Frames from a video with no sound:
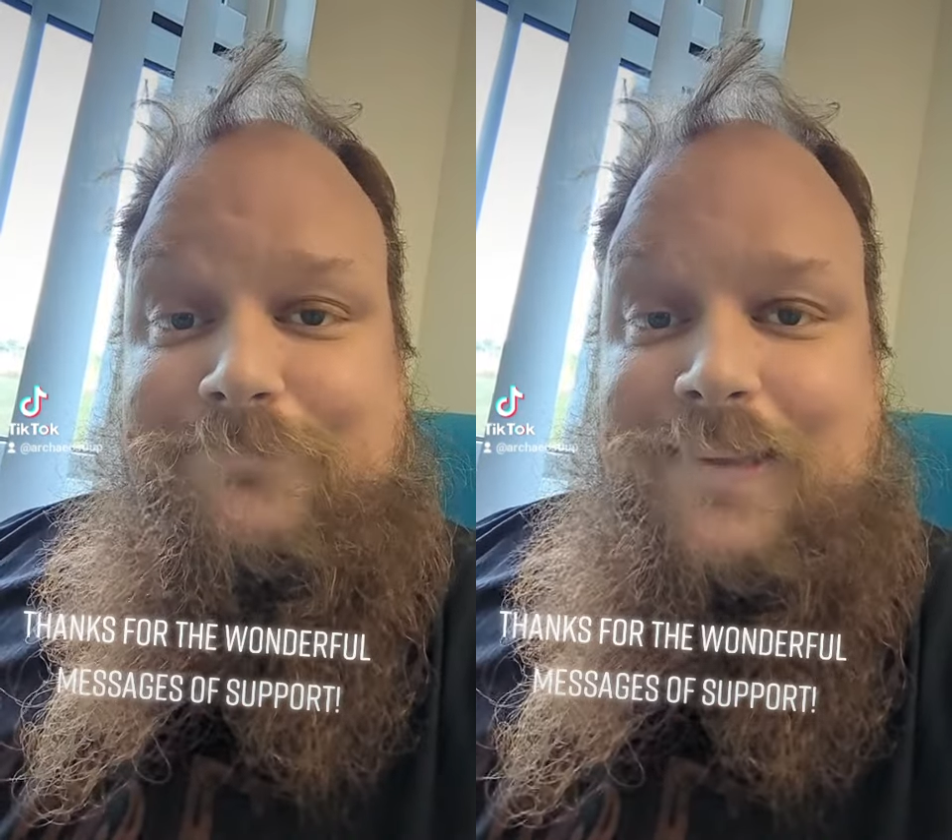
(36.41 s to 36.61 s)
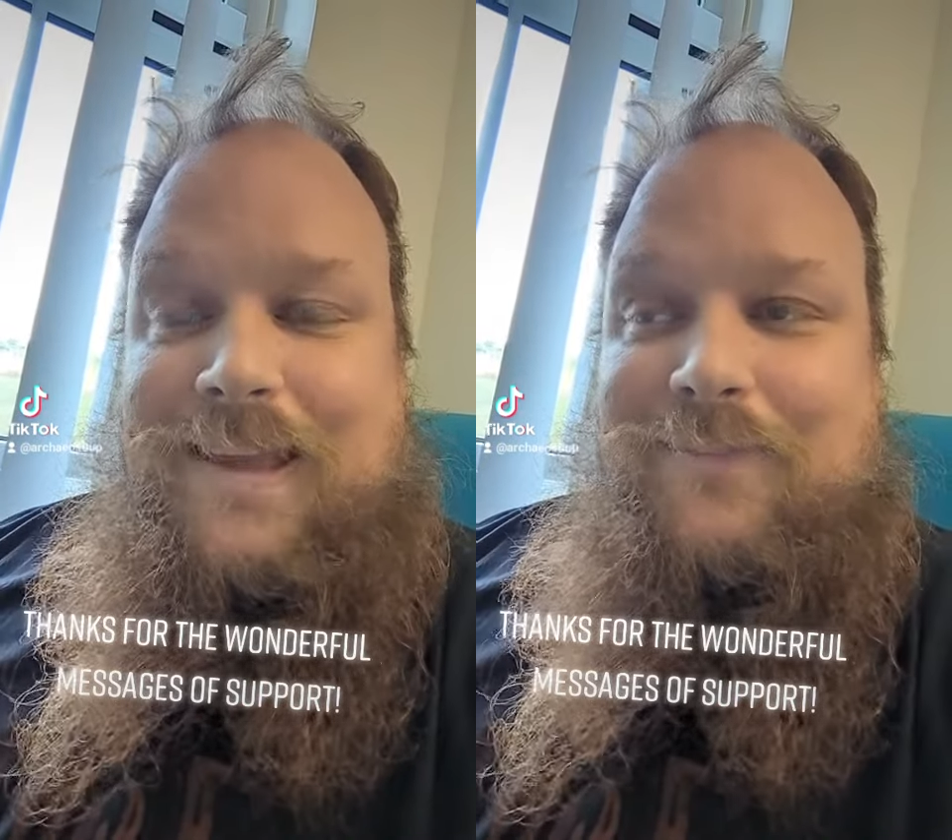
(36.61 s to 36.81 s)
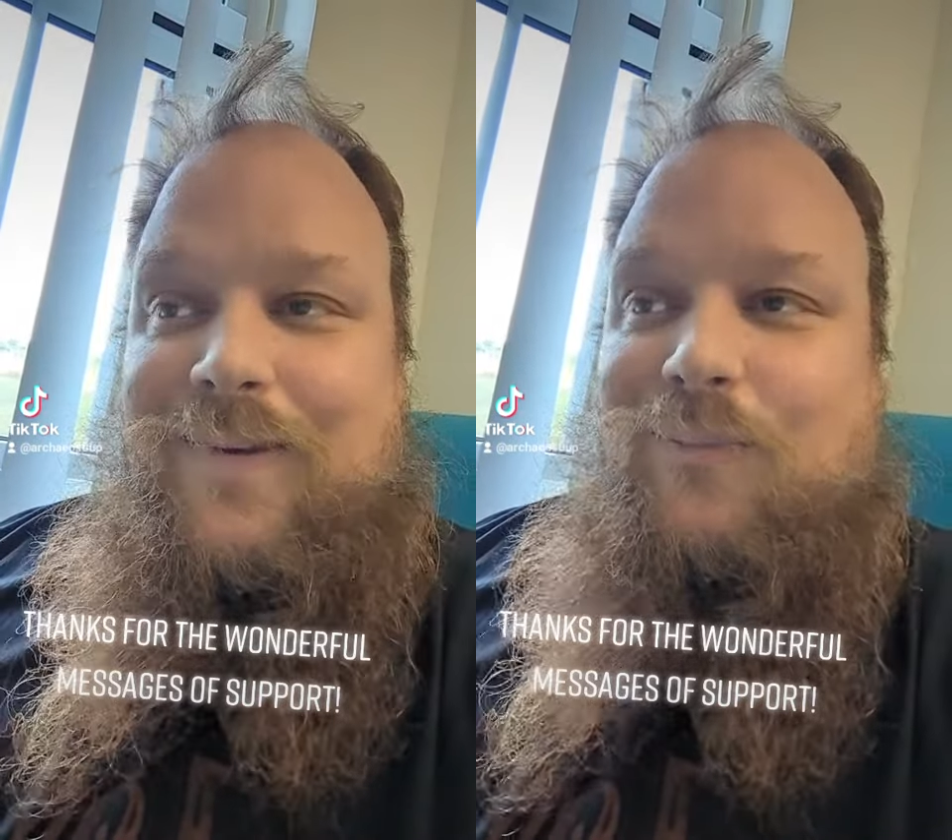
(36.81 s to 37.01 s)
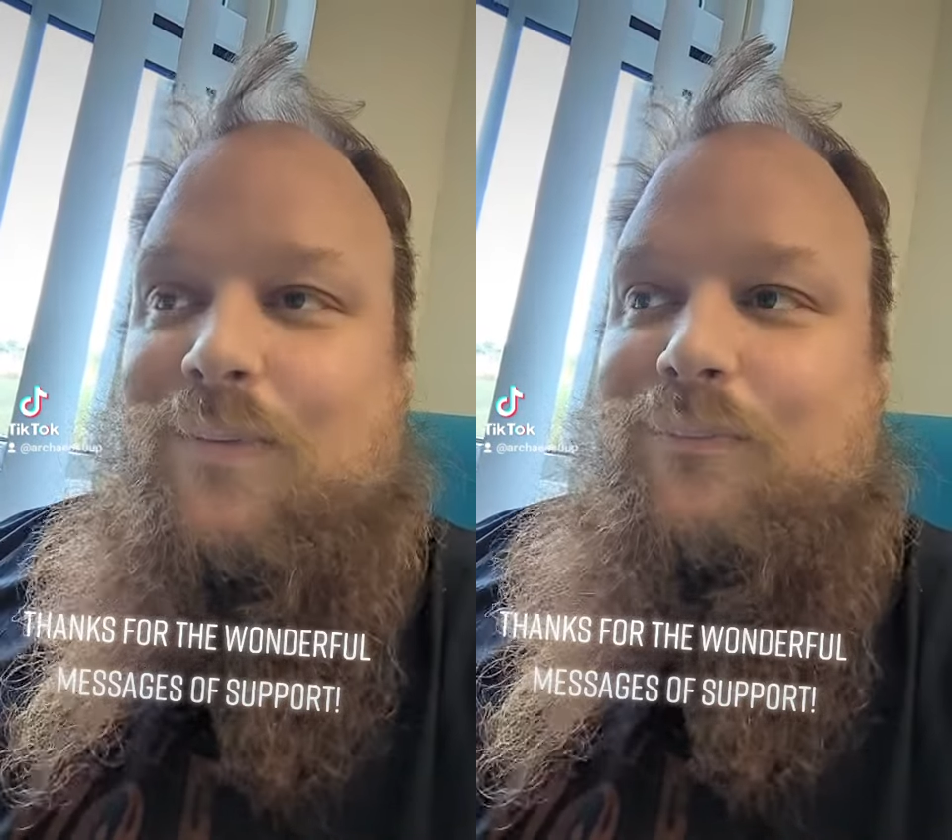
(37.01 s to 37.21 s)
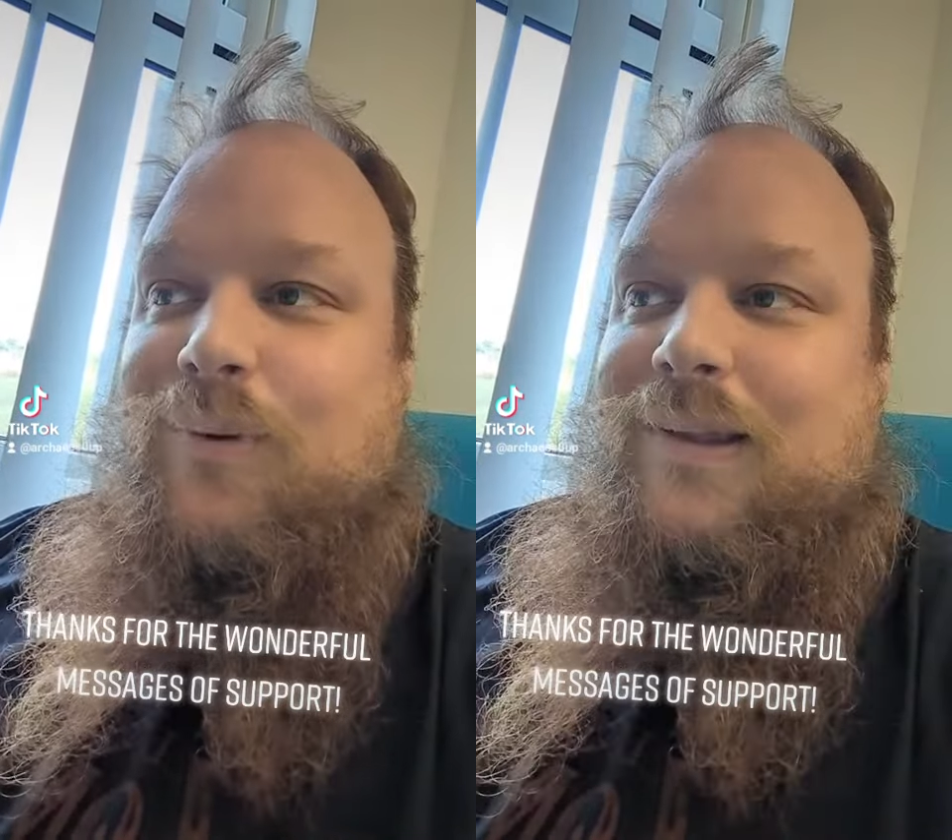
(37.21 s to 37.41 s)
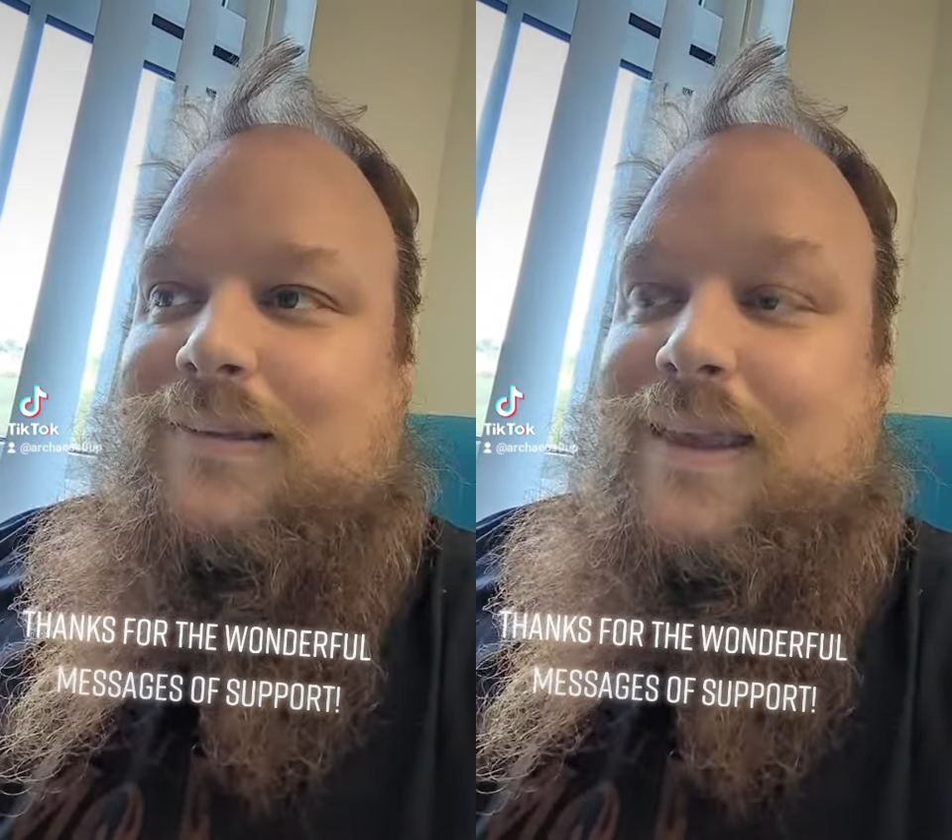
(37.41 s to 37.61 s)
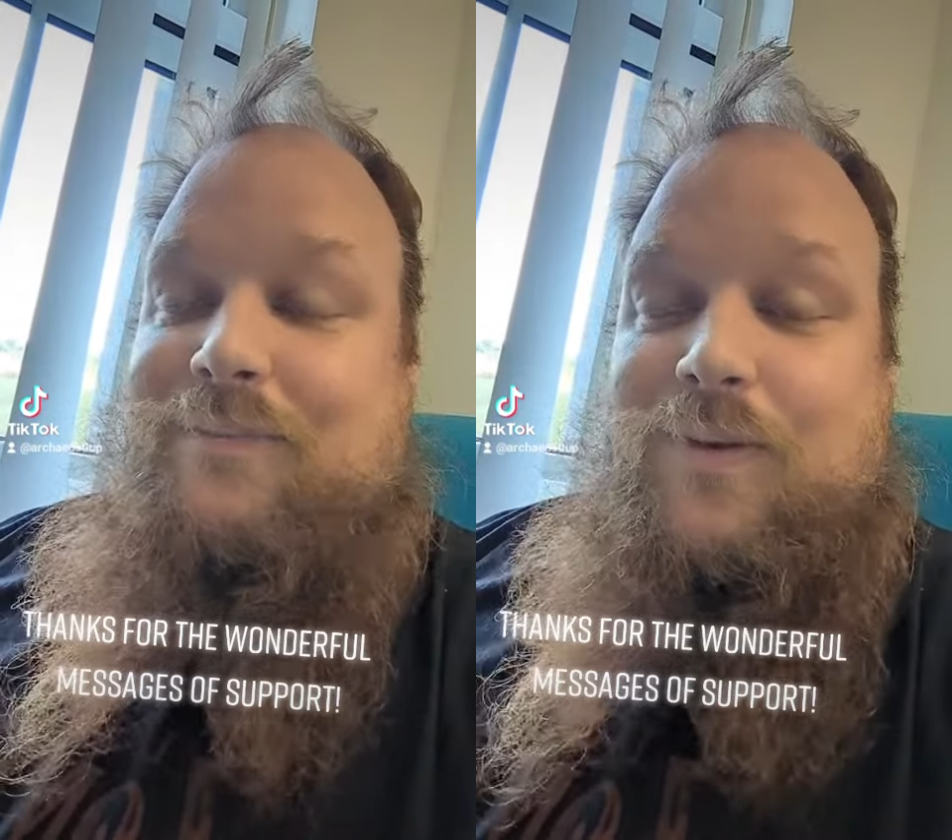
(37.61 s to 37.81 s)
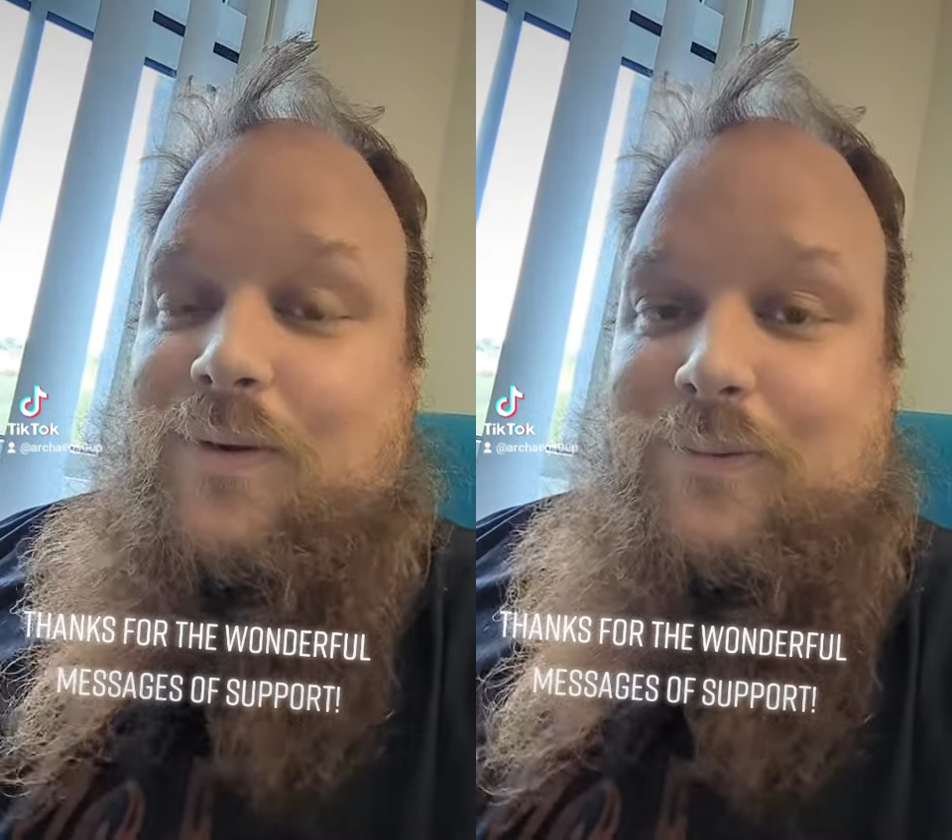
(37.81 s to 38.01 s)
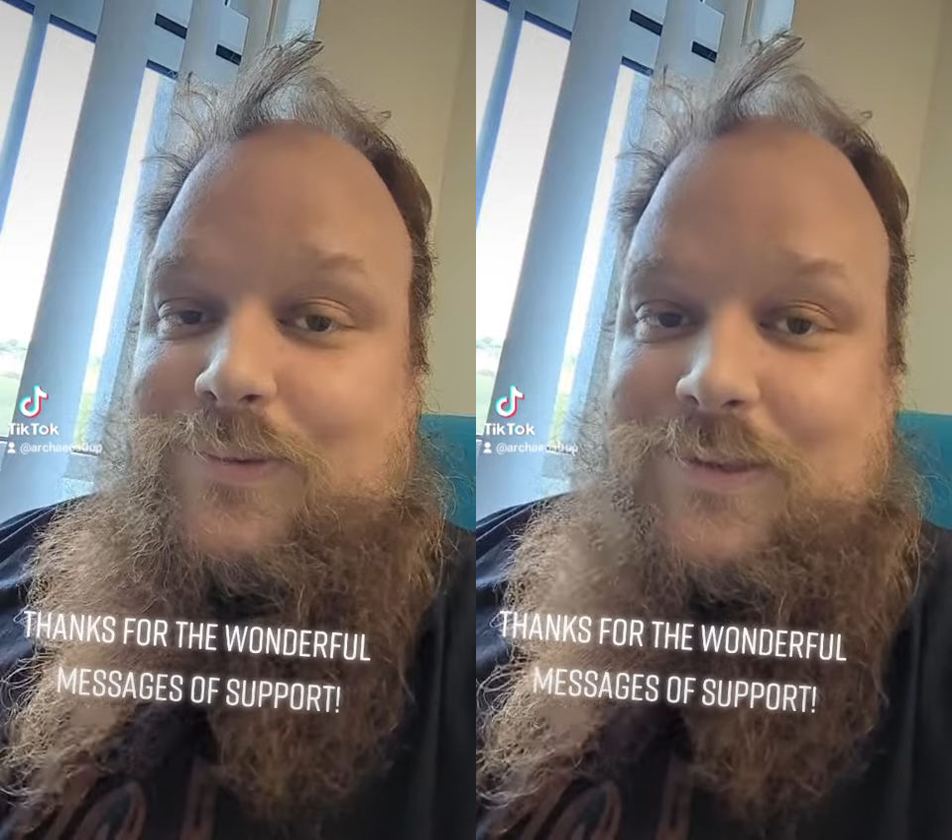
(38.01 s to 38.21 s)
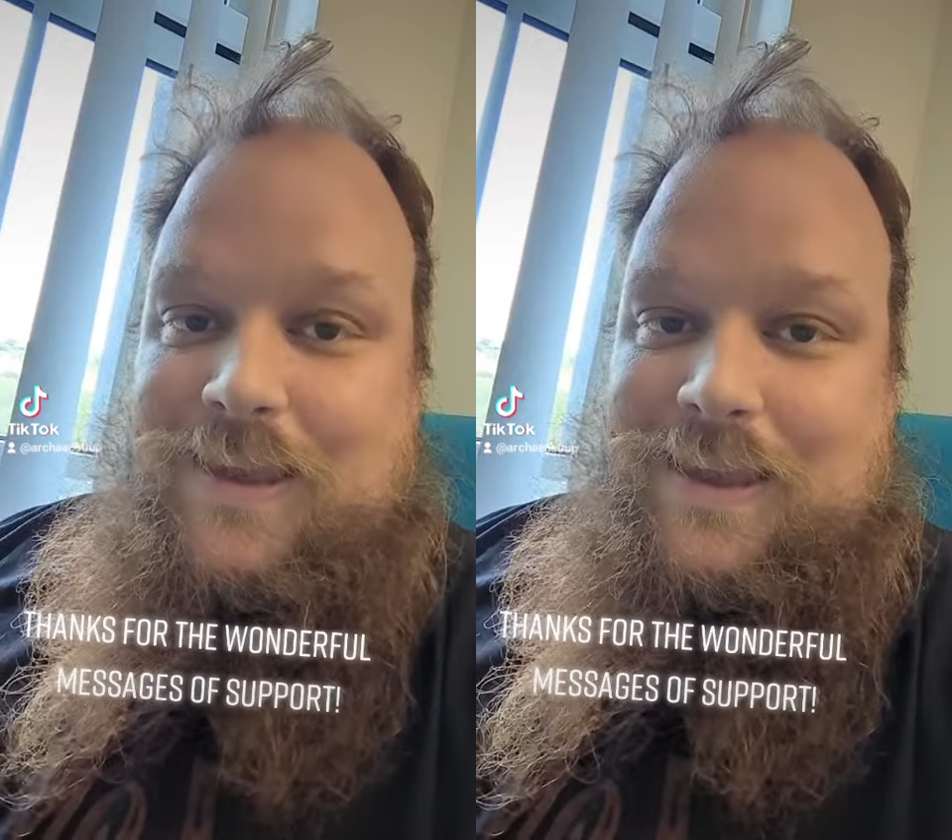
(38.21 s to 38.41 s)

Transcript: Um, at one point, even though I was